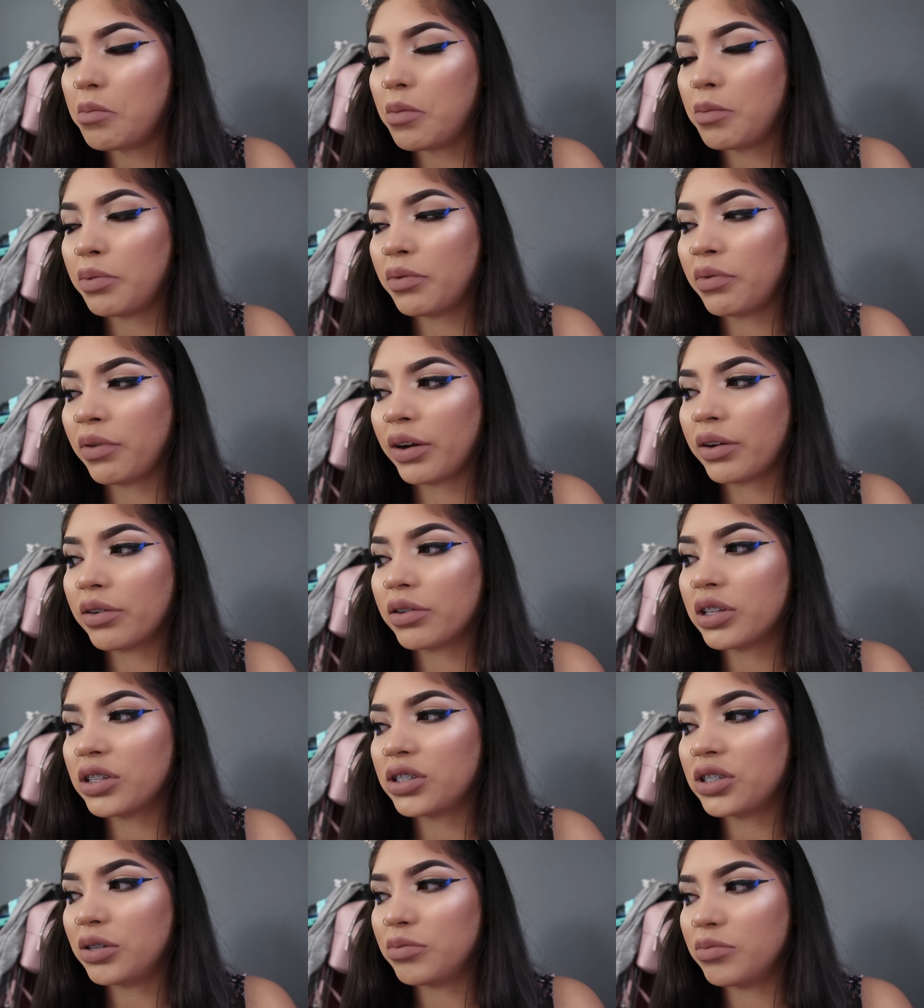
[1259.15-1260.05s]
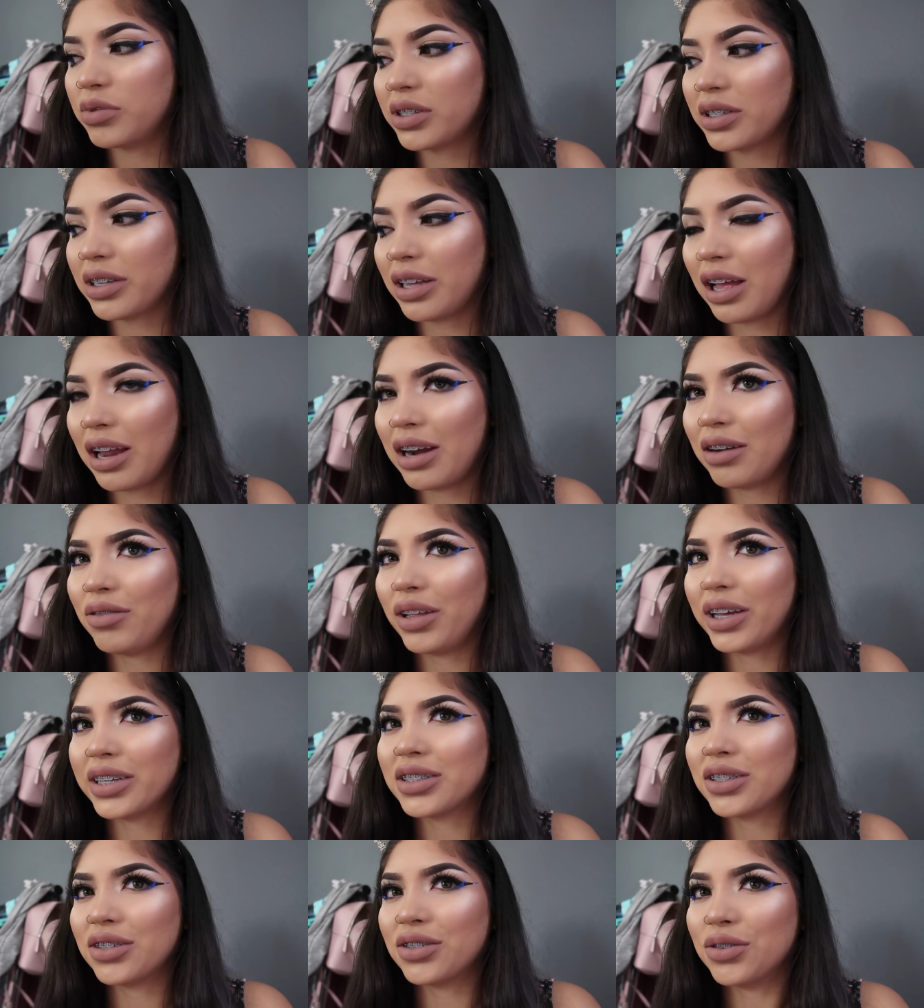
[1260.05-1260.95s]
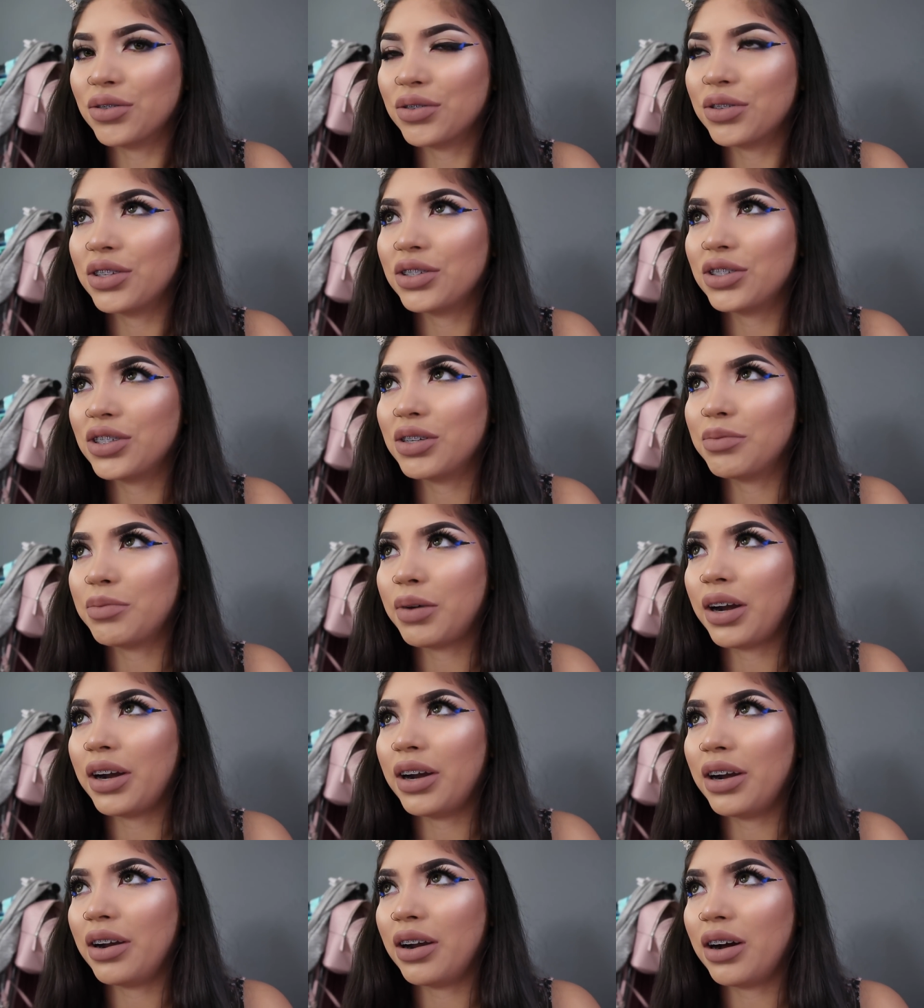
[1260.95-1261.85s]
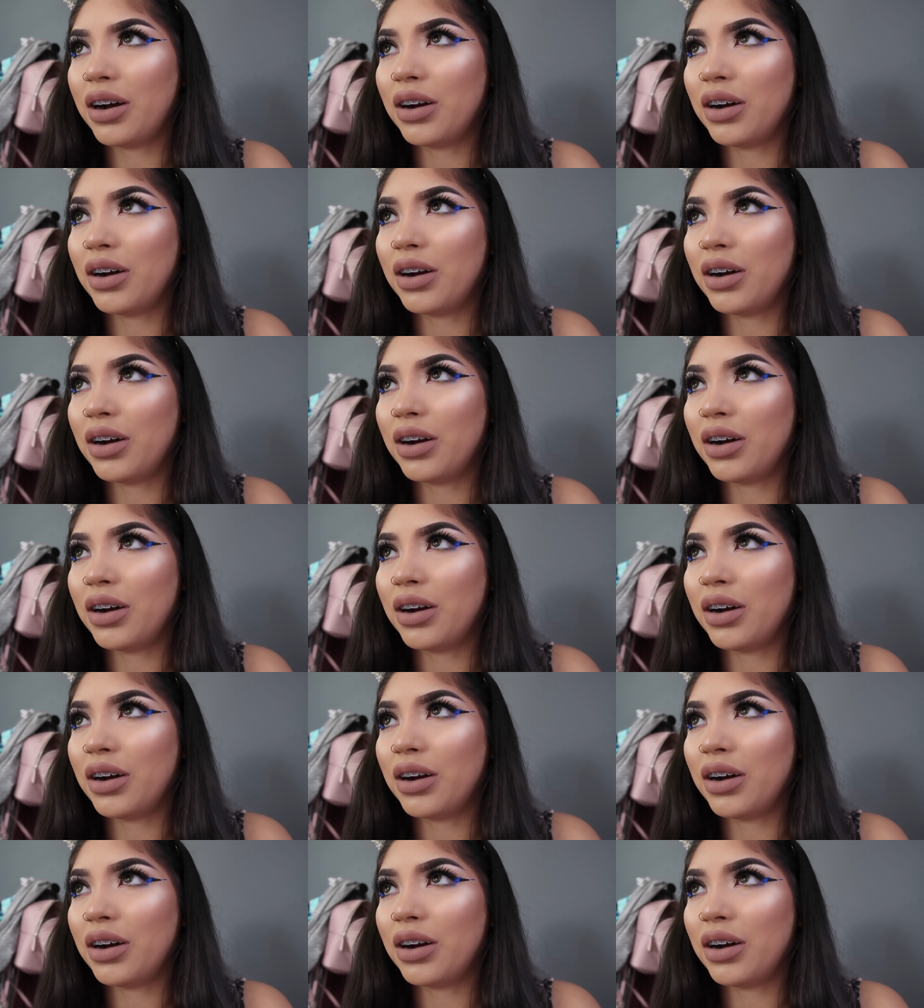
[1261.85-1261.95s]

before I go to the gym, just because I don't like to go to the gym on